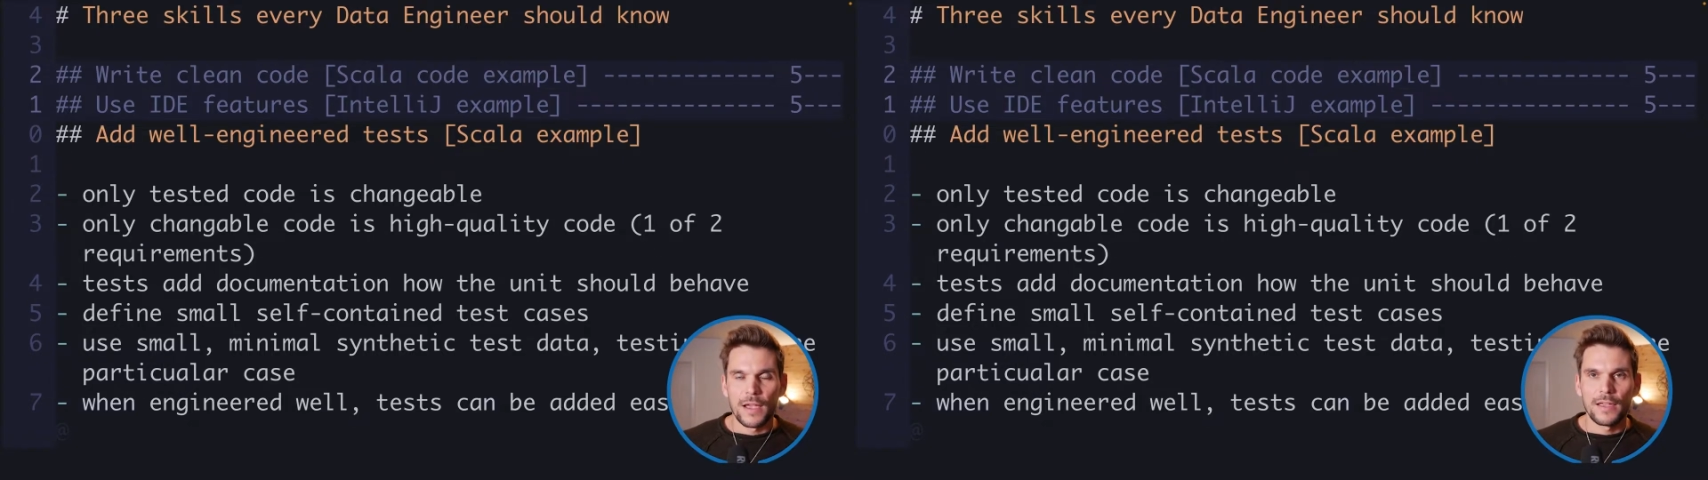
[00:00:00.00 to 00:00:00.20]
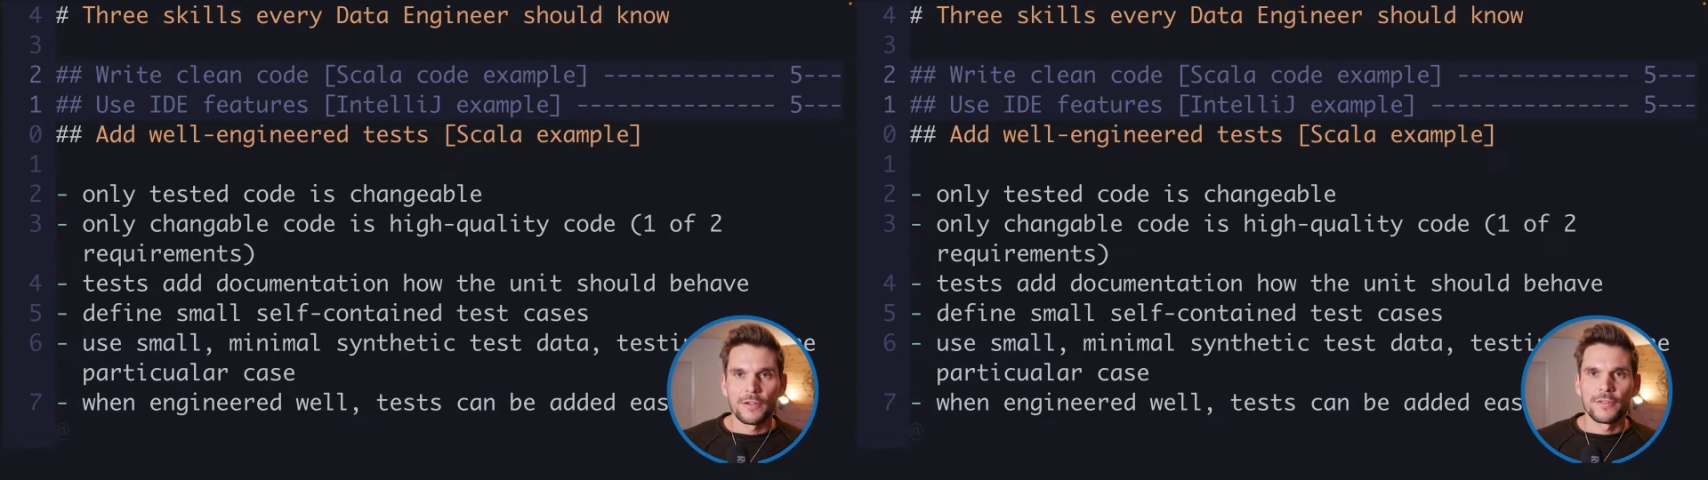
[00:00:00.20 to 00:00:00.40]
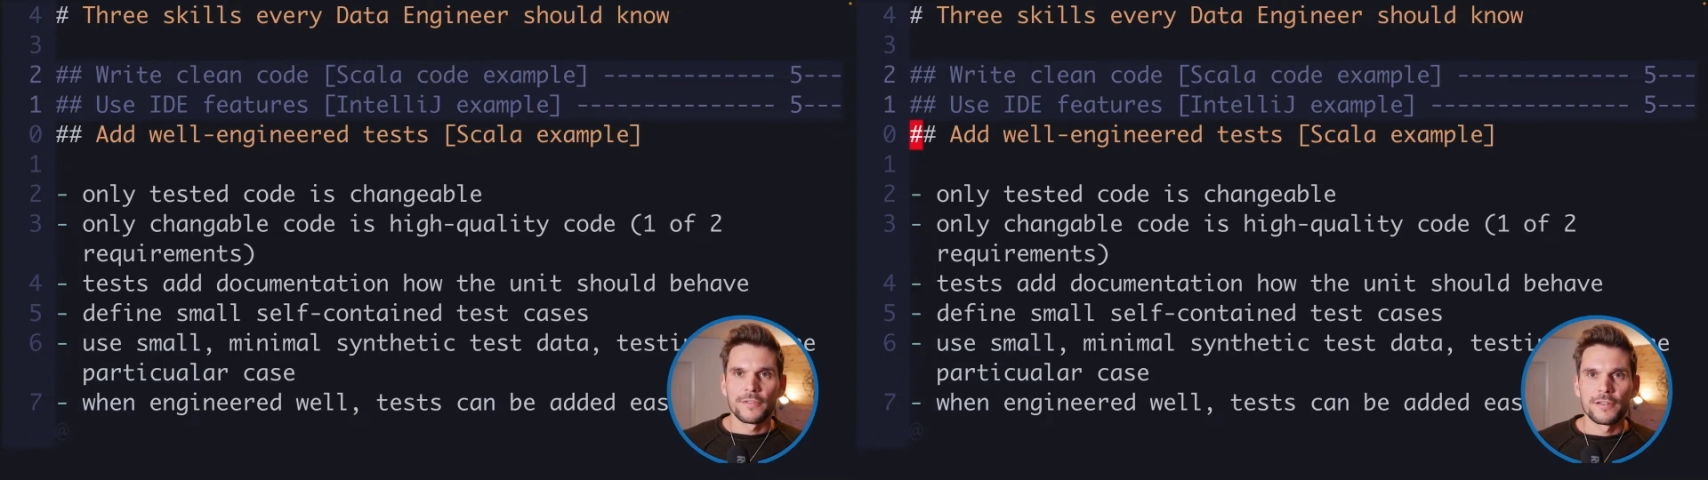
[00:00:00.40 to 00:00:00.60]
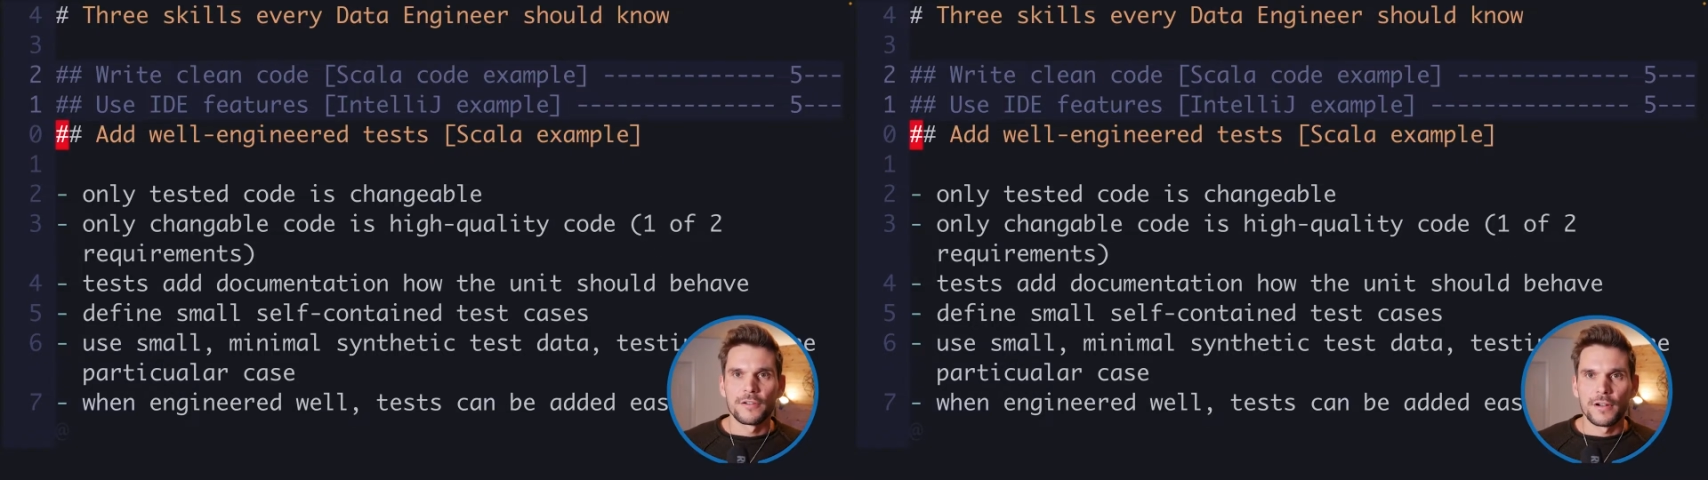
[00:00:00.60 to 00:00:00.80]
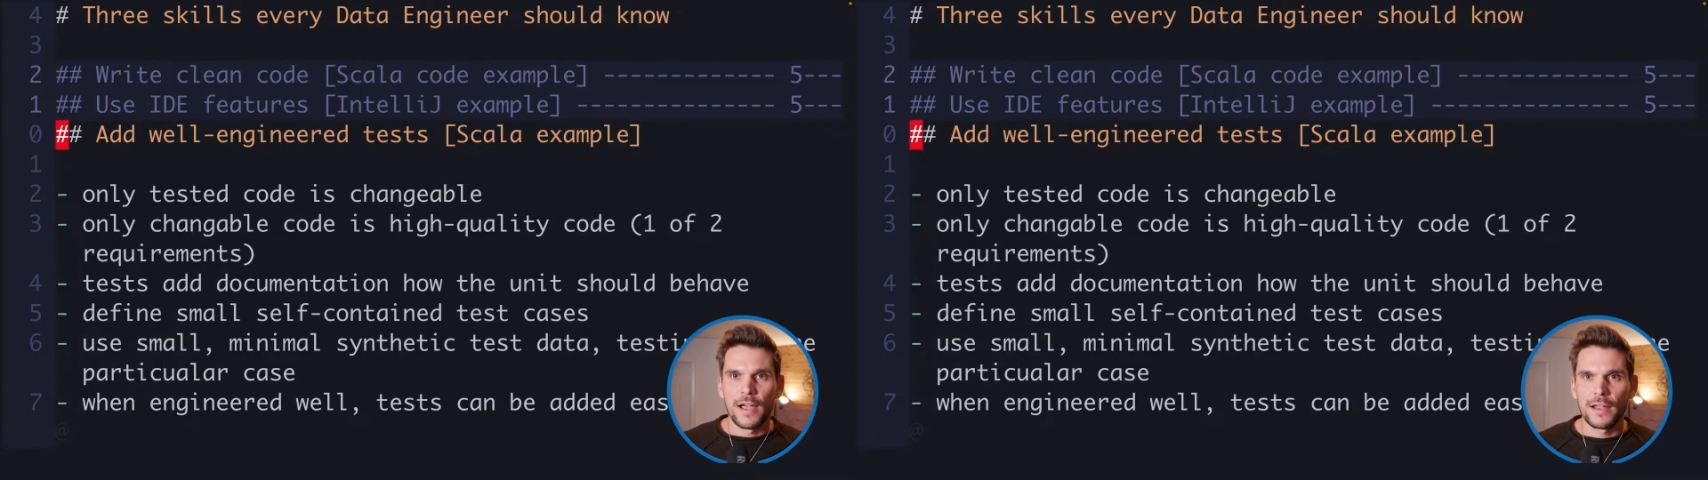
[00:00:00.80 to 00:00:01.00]
I
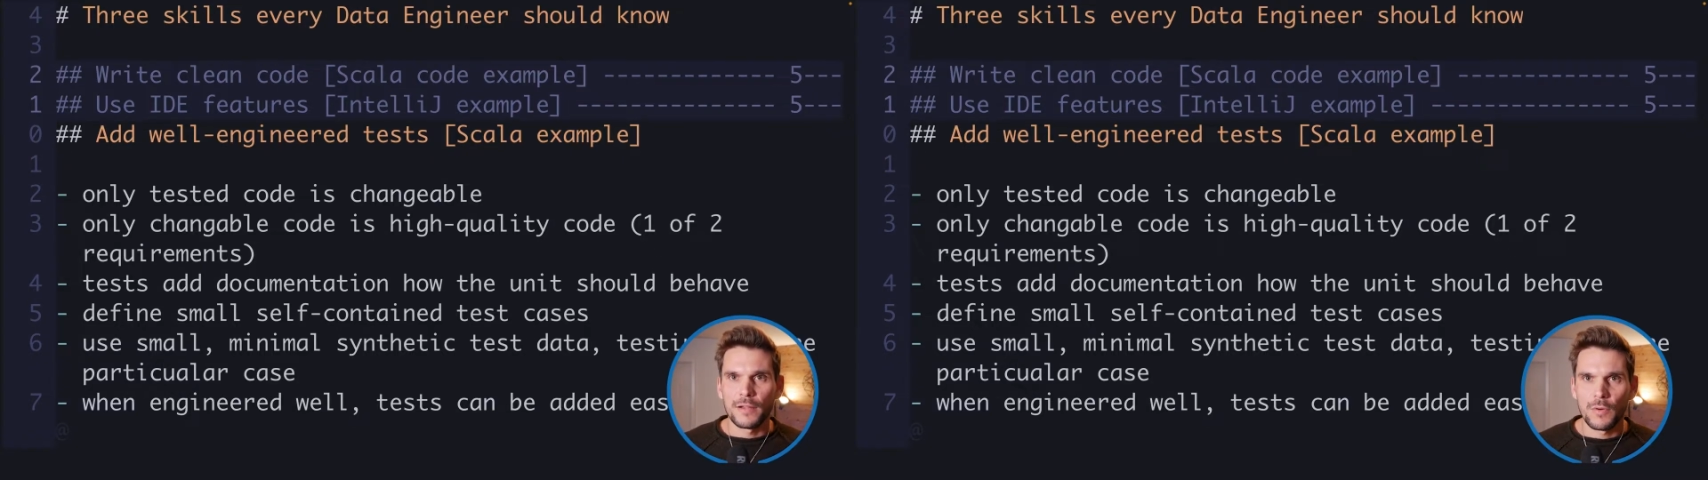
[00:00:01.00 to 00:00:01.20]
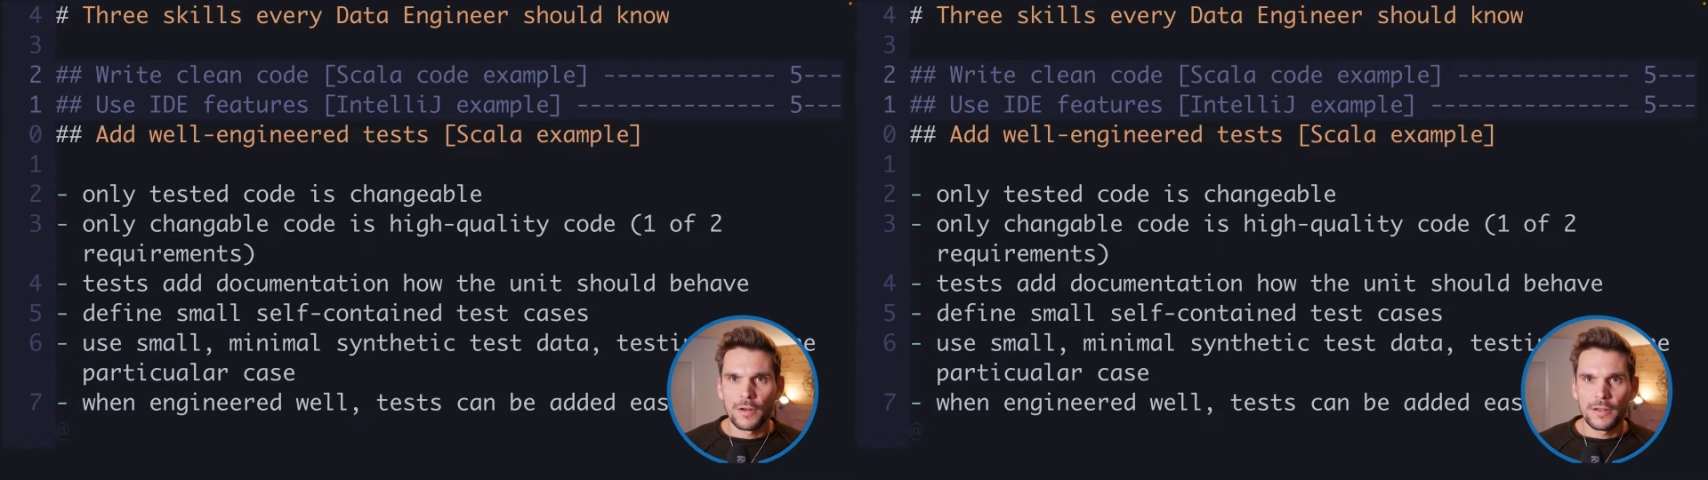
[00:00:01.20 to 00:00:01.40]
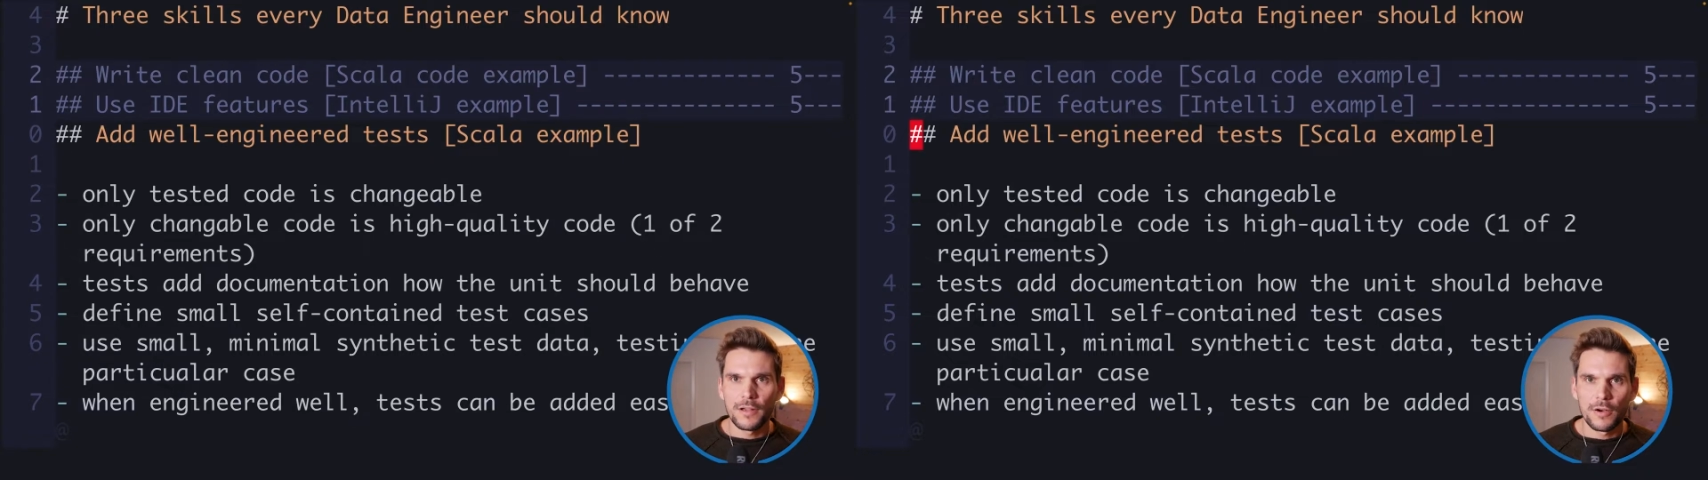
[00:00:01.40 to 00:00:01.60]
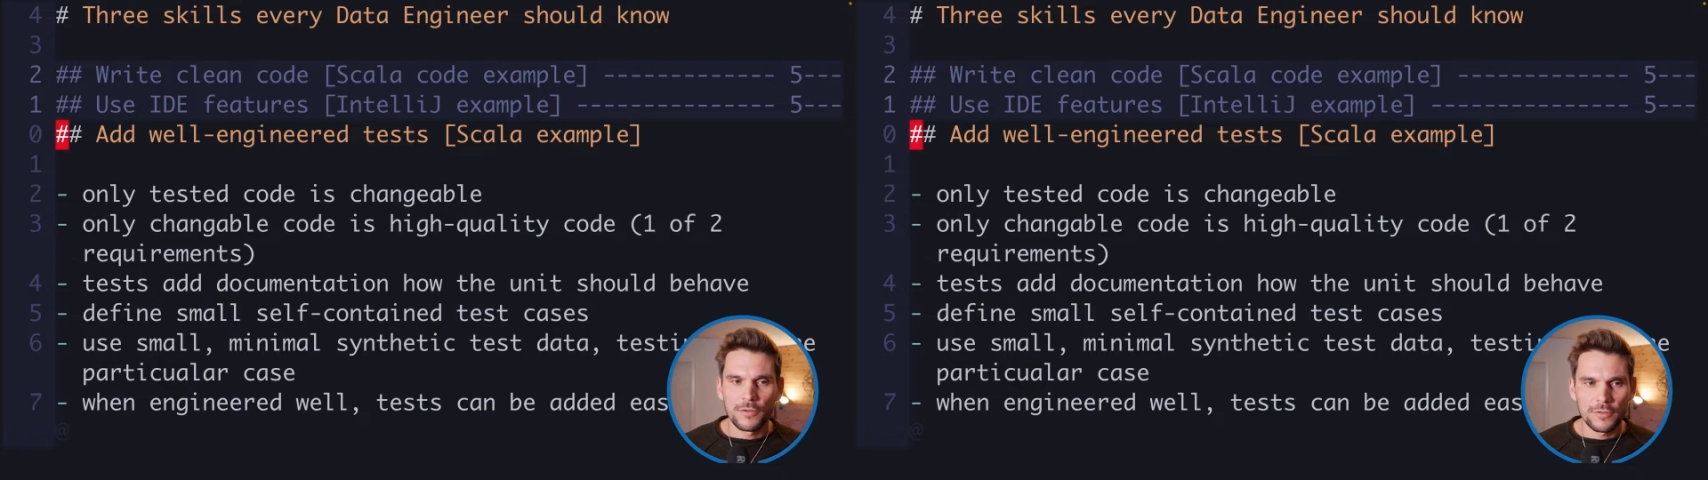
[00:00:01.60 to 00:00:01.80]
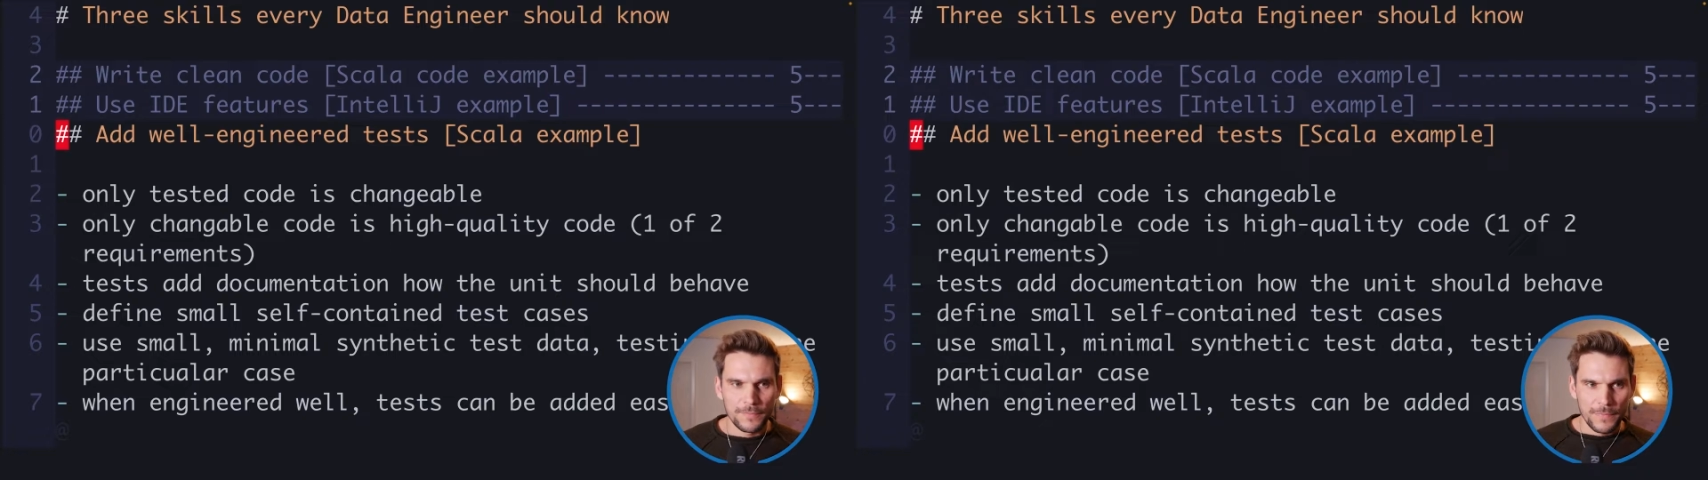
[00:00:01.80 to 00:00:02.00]
consider high quality
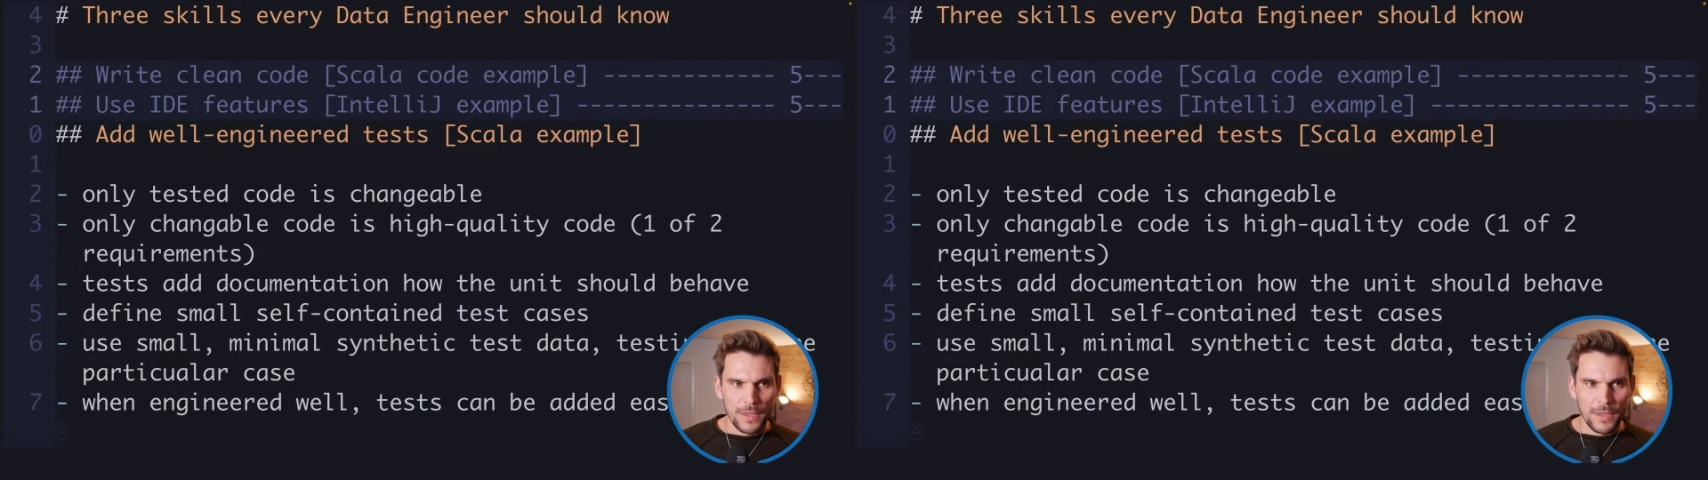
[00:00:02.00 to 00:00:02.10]
code,